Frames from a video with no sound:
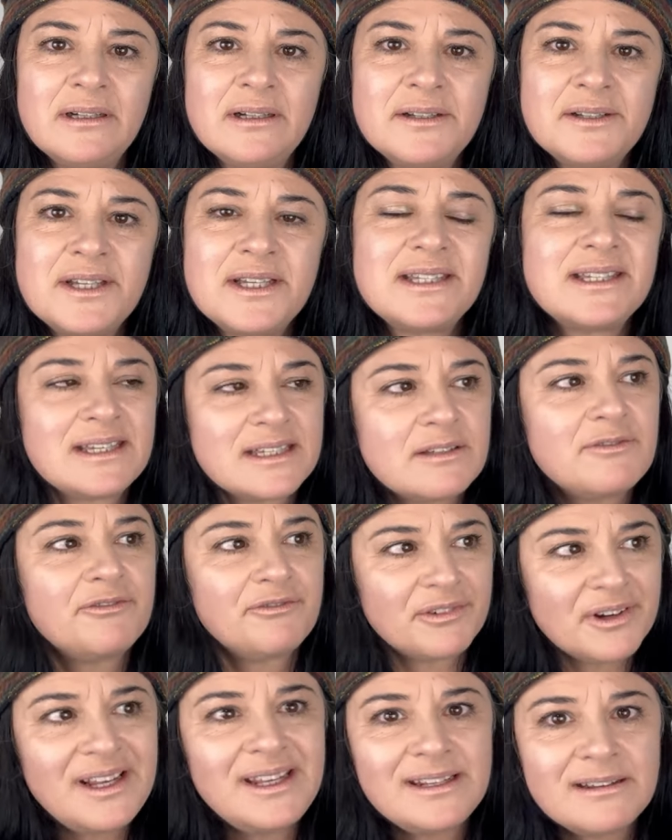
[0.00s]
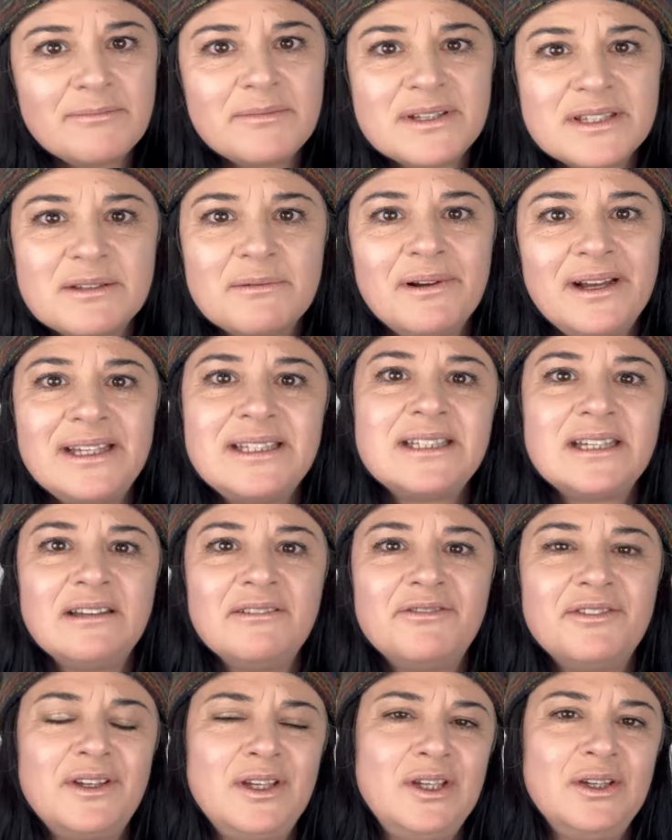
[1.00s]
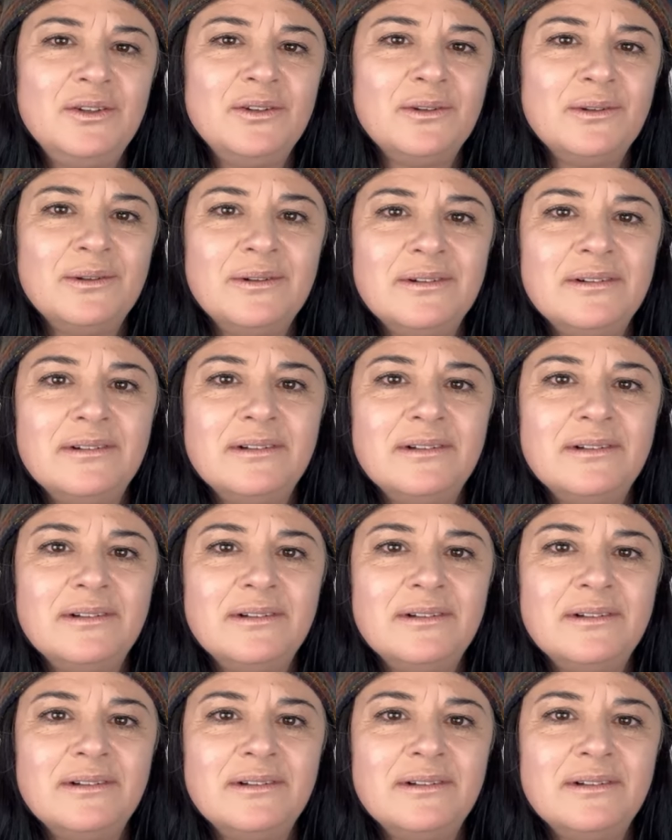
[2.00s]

She says, Freedom is waiting for you.